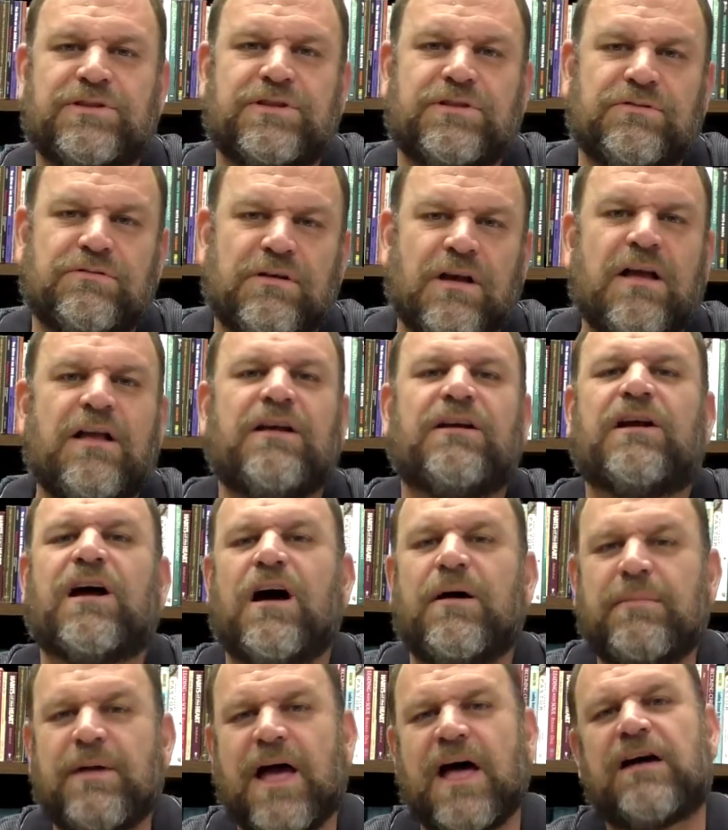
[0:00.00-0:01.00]
to
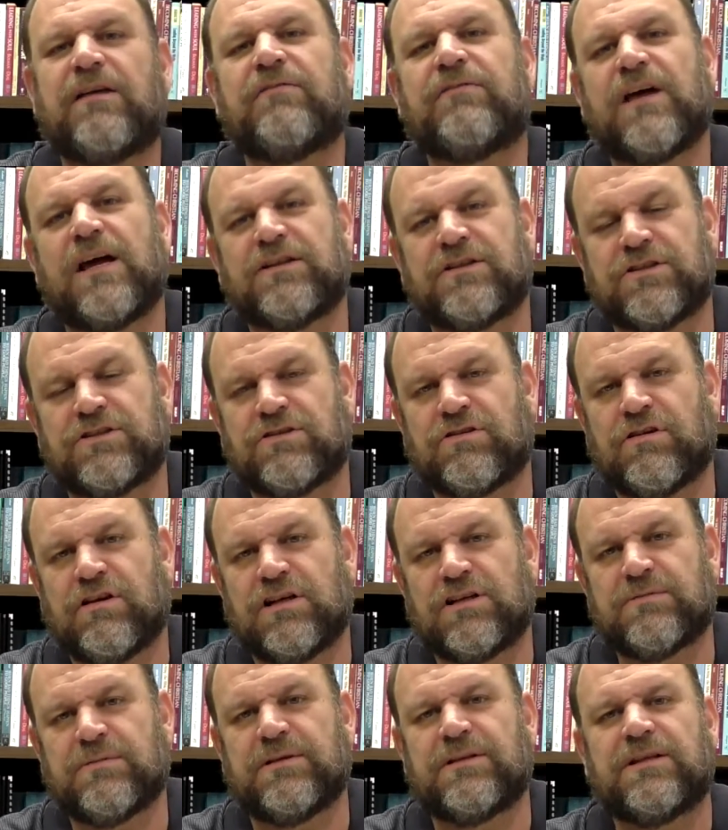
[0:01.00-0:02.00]
come out of that
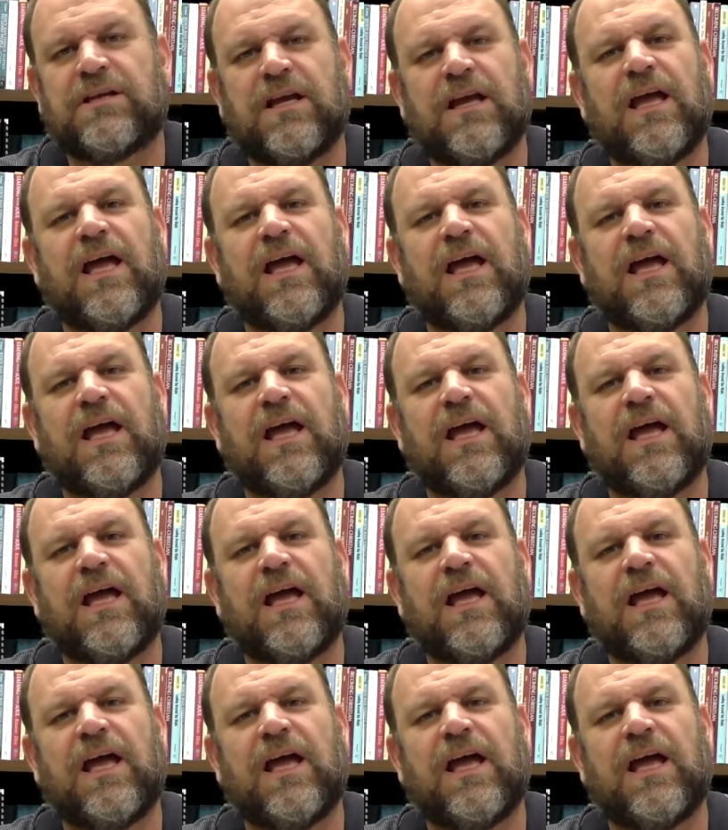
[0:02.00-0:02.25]
discouragement